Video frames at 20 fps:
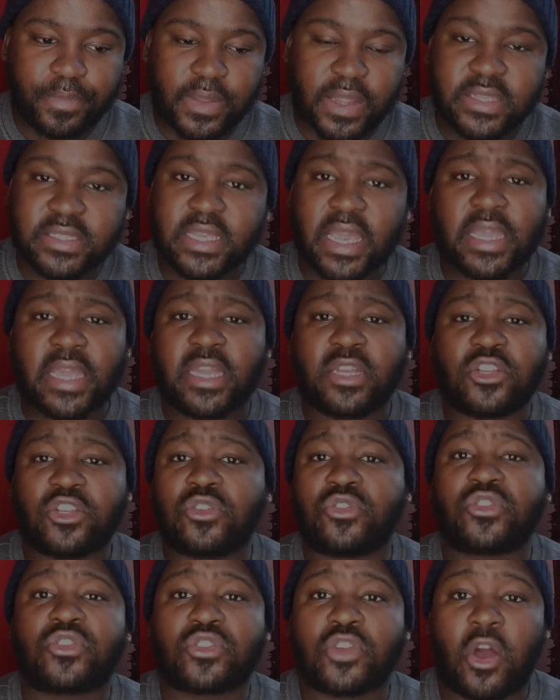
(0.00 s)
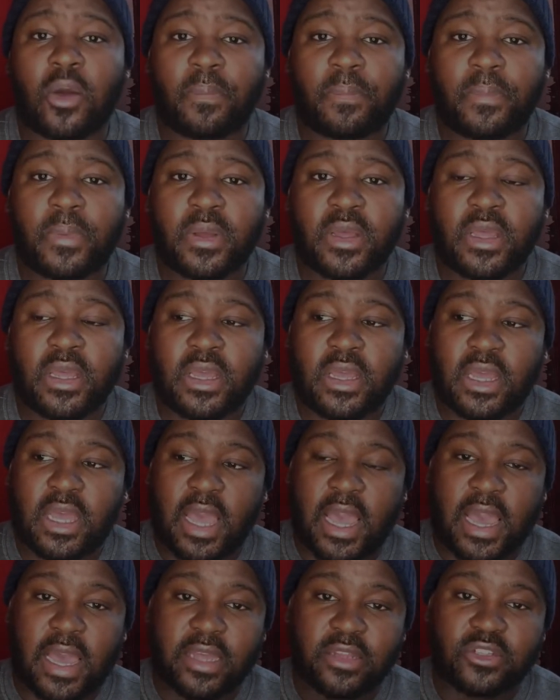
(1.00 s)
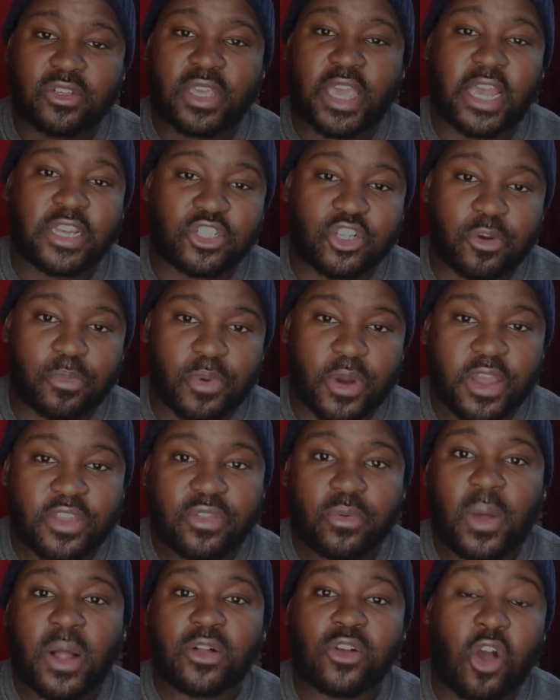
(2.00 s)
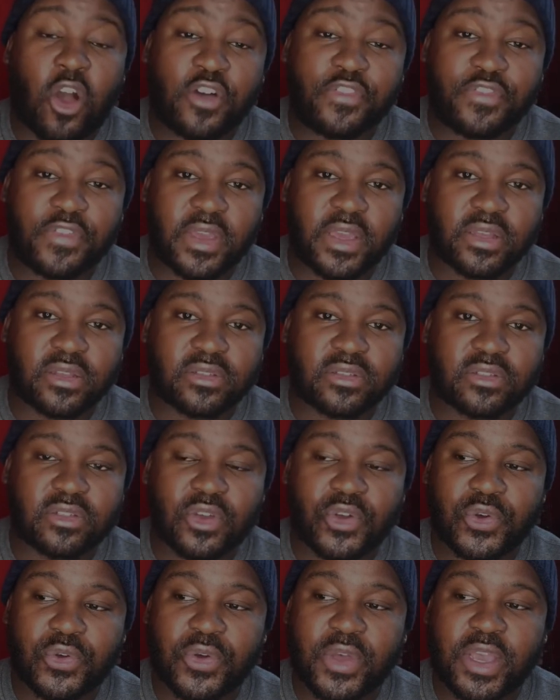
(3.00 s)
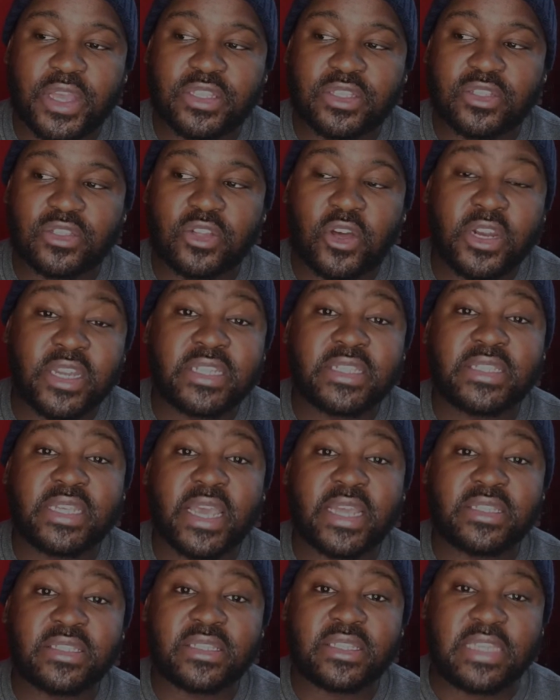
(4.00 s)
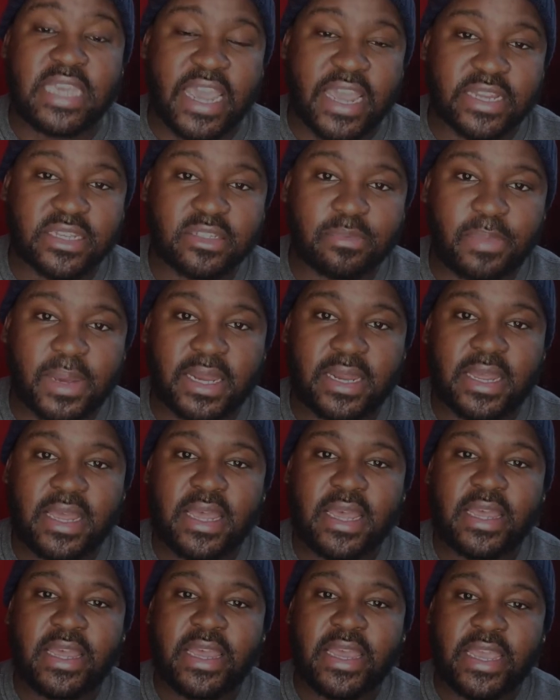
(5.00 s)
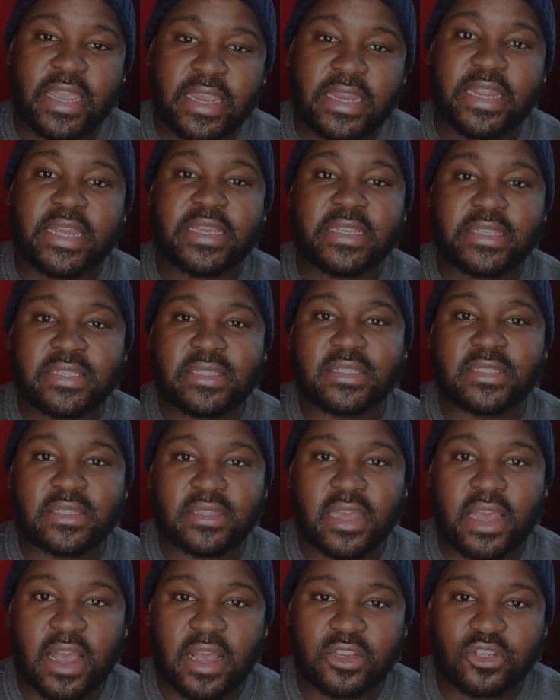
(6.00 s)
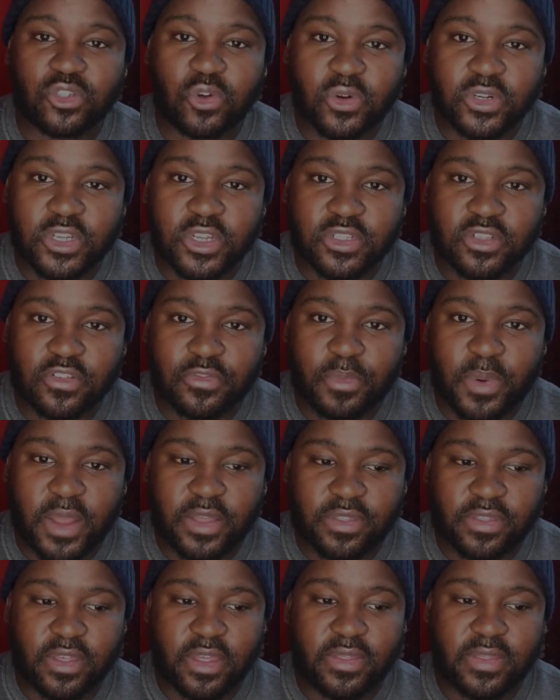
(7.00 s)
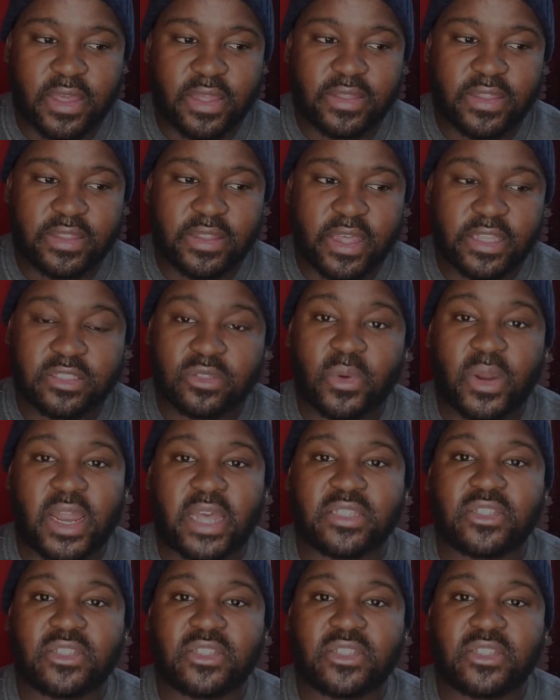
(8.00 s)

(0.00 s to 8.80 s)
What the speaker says: second you stop to catch your breath while coughing. So it's not intense yet, but it is shortness of breath. And then that's when I